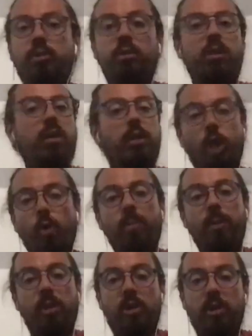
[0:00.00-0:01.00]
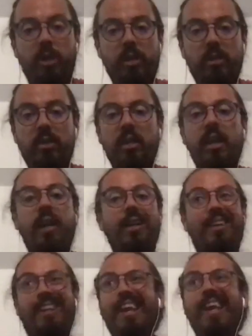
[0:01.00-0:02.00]
global artists and
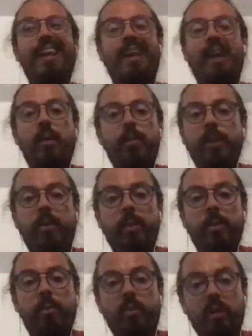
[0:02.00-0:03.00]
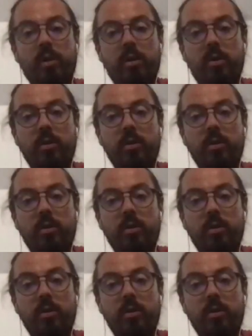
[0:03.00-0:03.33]
getting out there in the world.